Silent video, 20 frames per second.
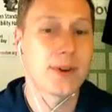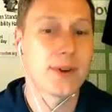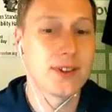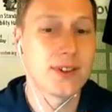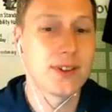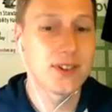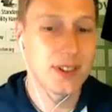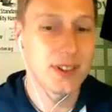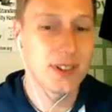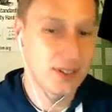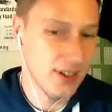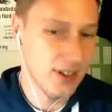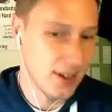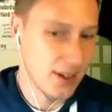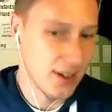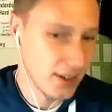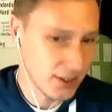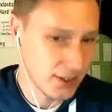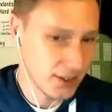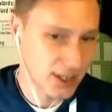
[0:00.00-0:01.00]
is a
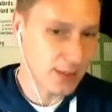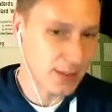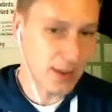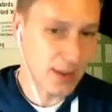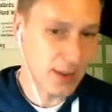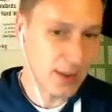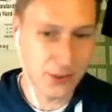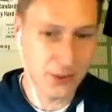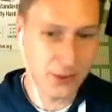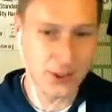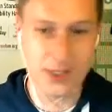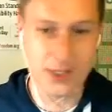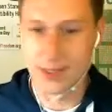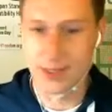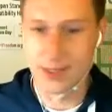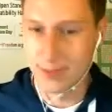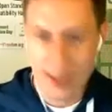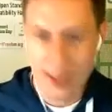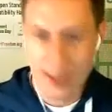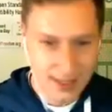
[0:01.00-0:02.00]
team effort,
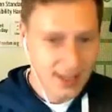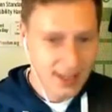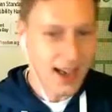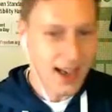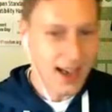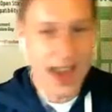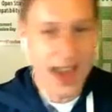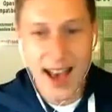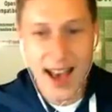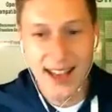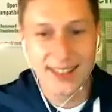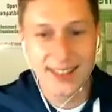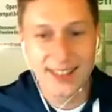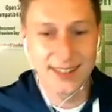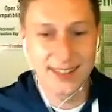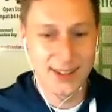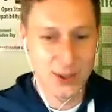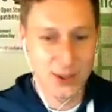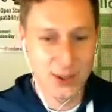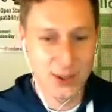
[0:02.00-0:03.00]
and loads of